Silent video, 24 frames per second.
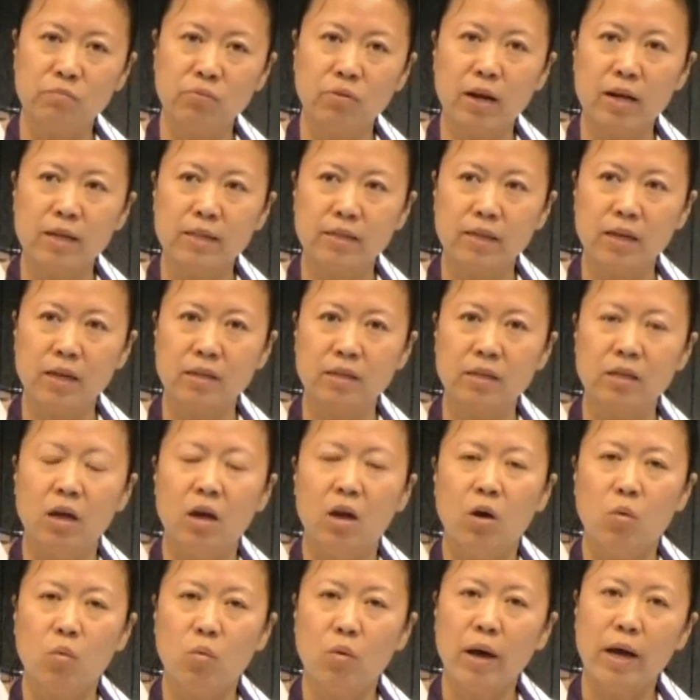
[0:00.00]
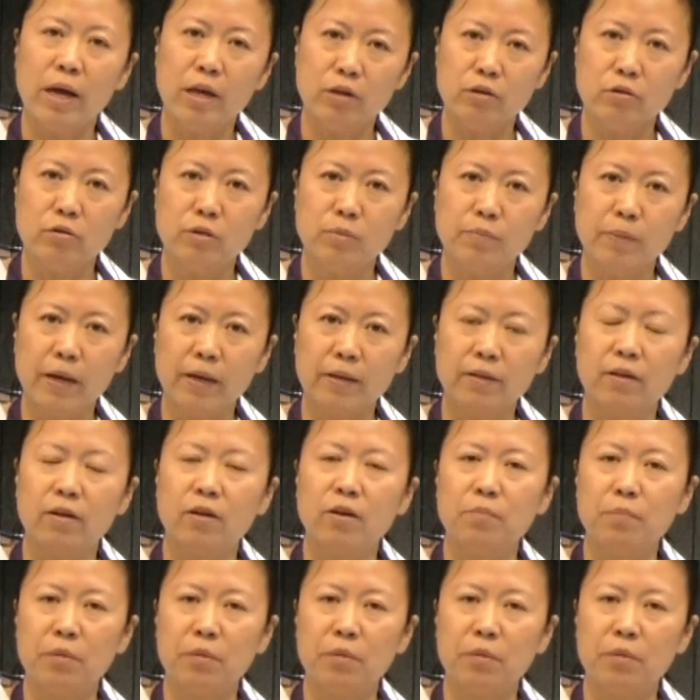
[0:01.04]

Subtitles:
process what I used back there,